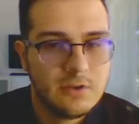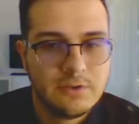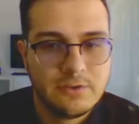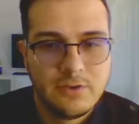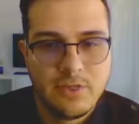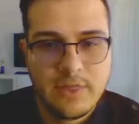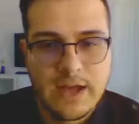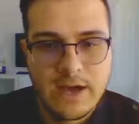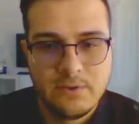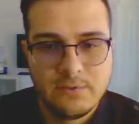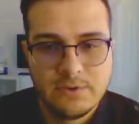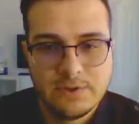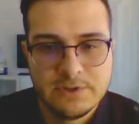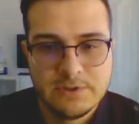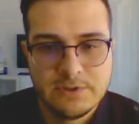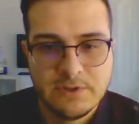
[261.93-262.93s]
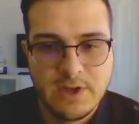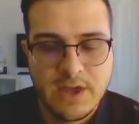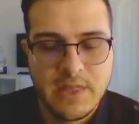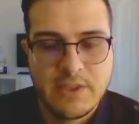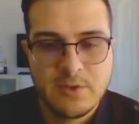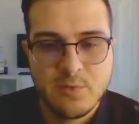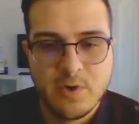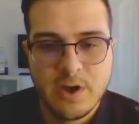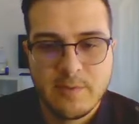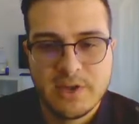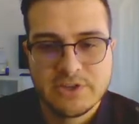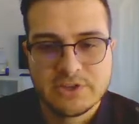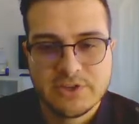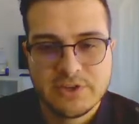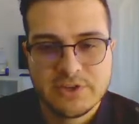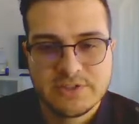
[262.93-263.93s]
that one, and you want to make
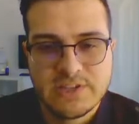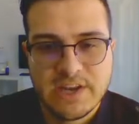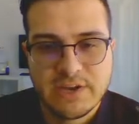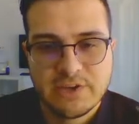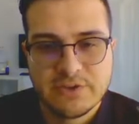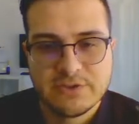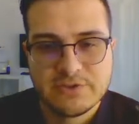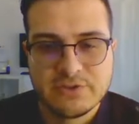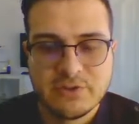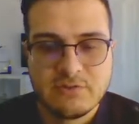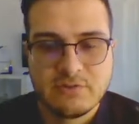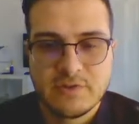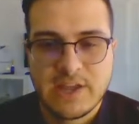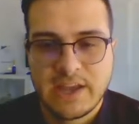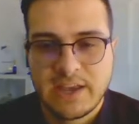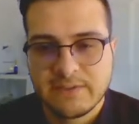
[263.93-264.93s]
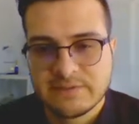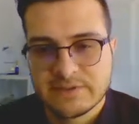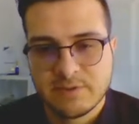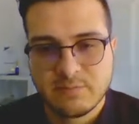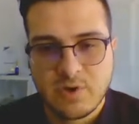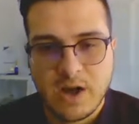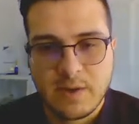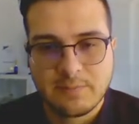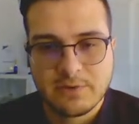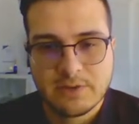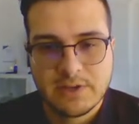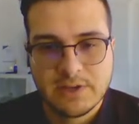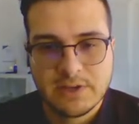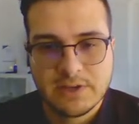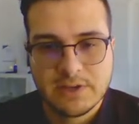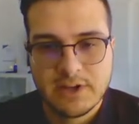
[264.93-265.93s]
sure you send to the server. That gives it a proper
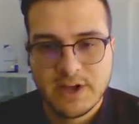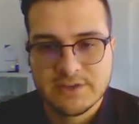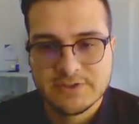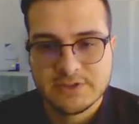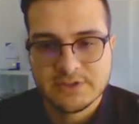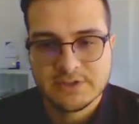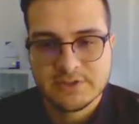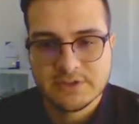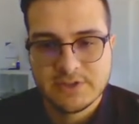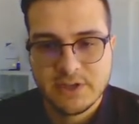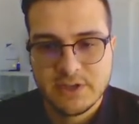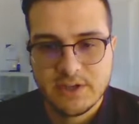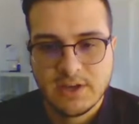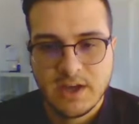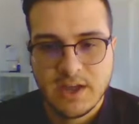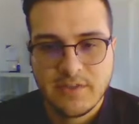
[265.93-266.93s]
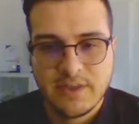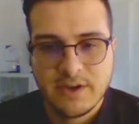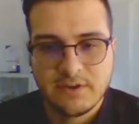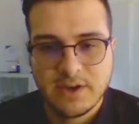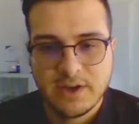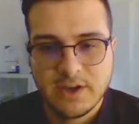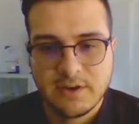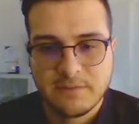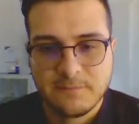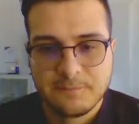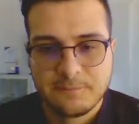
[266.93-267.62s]
link here, as you can see, and hit OK.